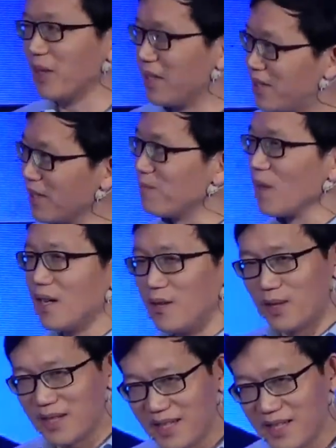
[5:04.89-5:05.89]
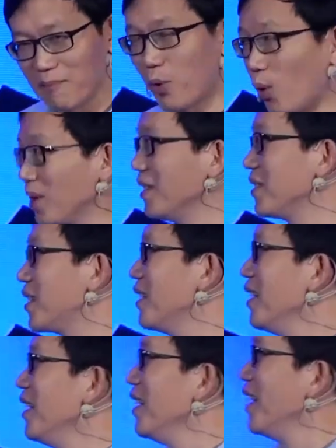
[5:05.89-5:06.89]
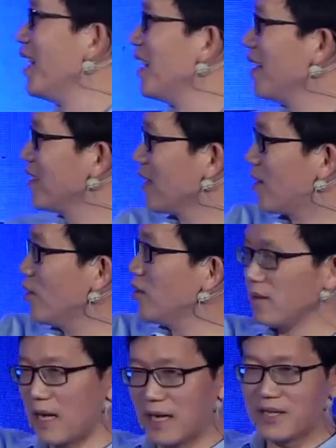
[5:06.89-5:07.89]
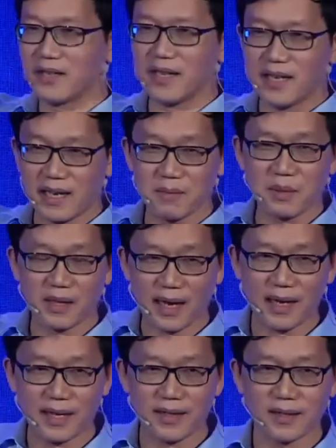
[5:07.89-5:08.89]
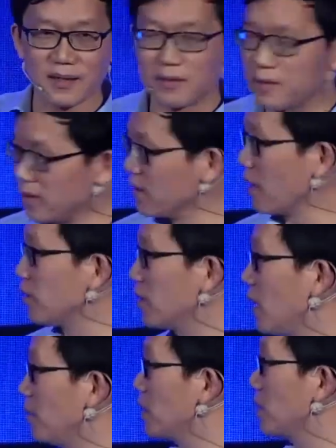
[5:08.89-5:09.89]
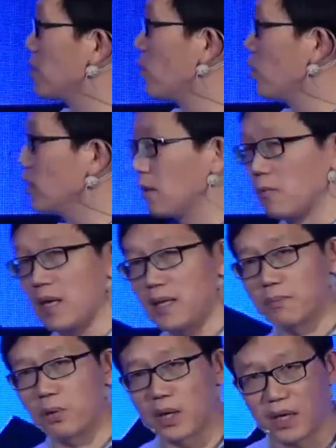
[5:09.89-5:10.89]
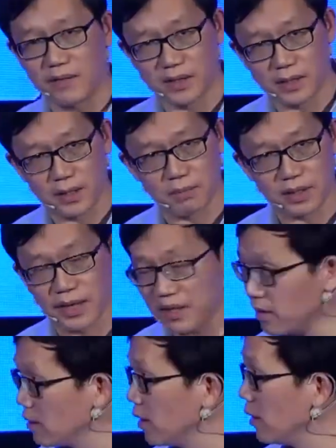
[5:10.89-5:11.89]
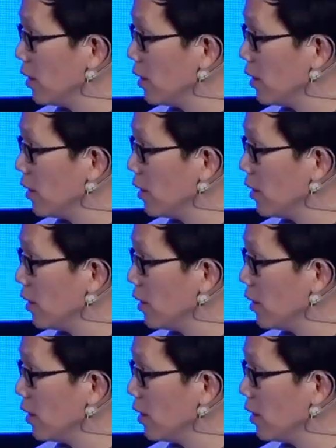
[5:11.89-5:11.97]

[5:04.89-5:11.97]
It's really important. The goal actually have been highlighted several times this morning. One is privacy protection.